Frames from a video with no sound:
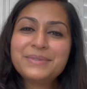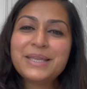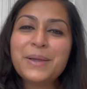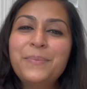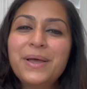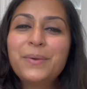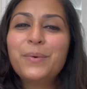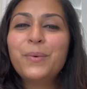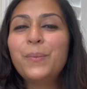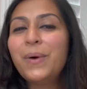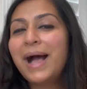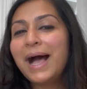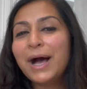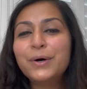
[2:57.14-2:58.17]
But
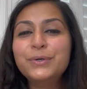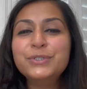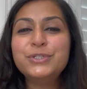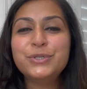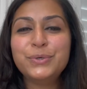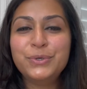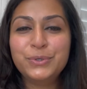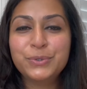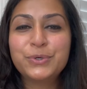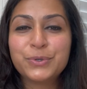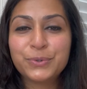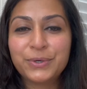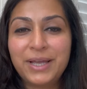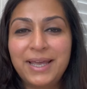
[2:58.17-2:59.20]
how do you
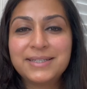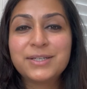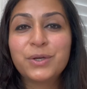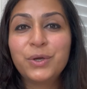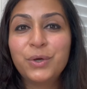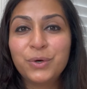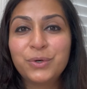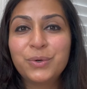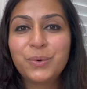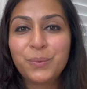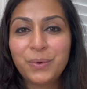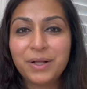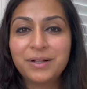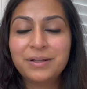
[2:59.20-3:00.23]
create
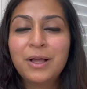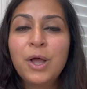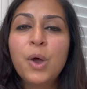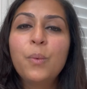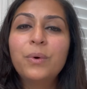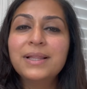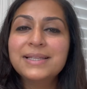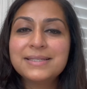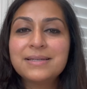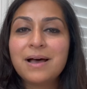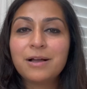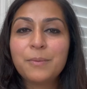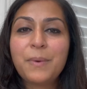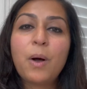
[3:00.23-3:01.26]
goodwill? Well, let's
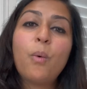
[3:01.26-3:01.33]
talk about